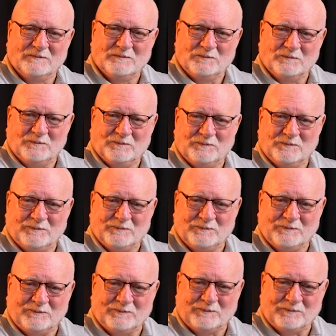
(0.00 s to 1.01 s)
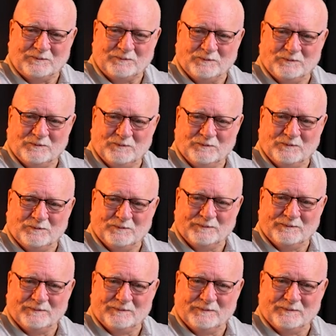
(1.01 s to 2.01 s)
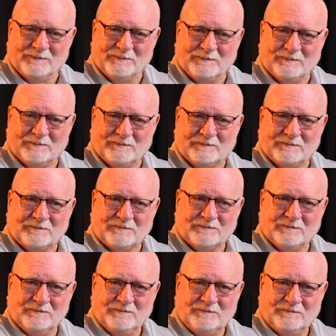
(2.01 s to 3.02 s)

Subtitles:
(not speaking)